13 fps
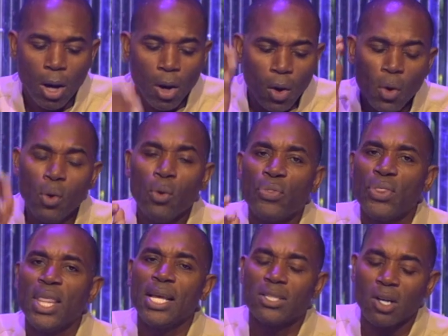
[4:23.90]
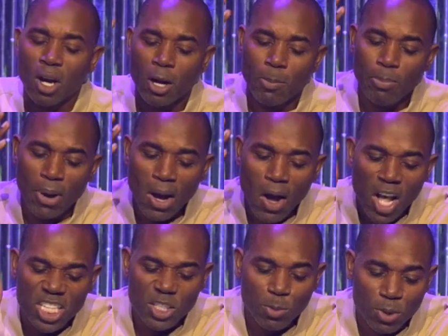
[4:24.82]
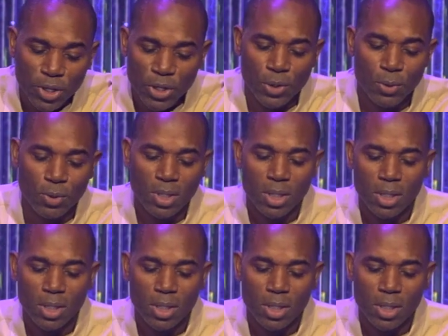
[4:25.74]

all things are possible to you.